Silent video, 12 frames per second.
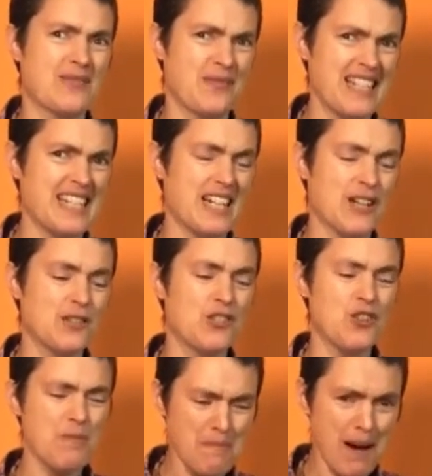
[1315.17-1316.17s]
videos,
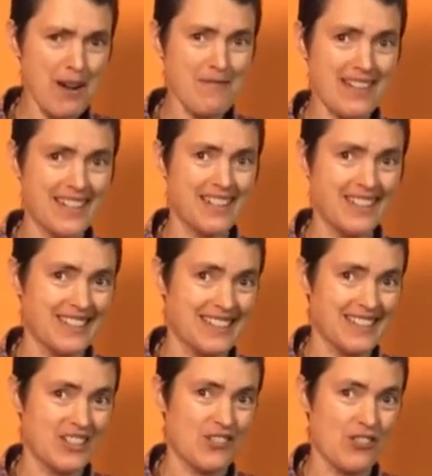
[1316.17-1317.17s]
you might recognise
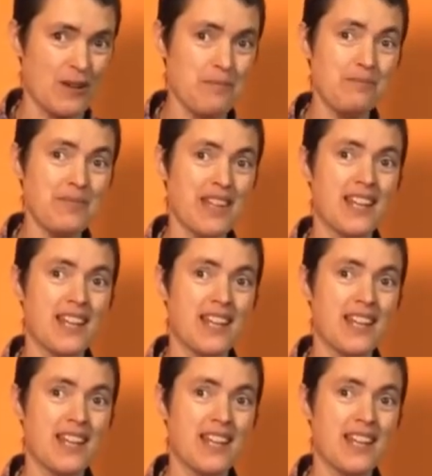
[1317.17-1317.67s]
this drum.